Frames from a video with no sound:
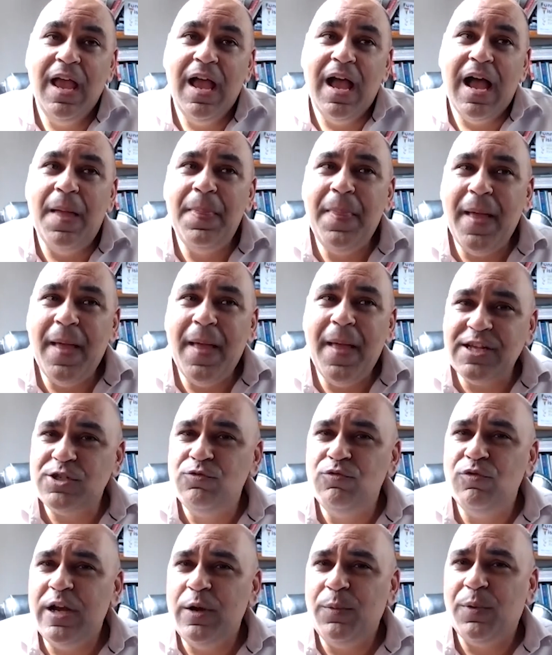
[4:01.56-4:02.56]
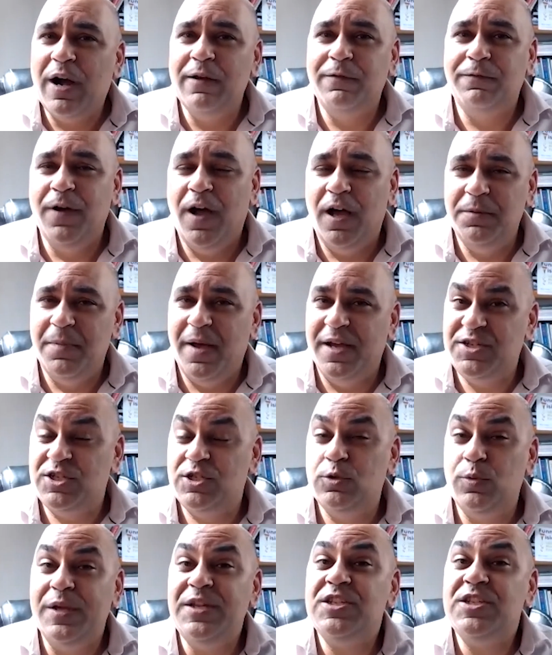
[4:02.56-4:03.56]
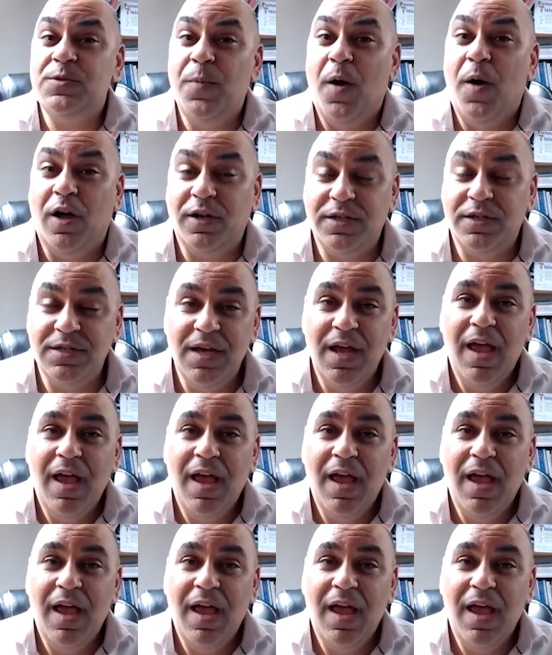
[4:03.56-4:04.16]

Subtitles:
And that's really where I found my sweet spot.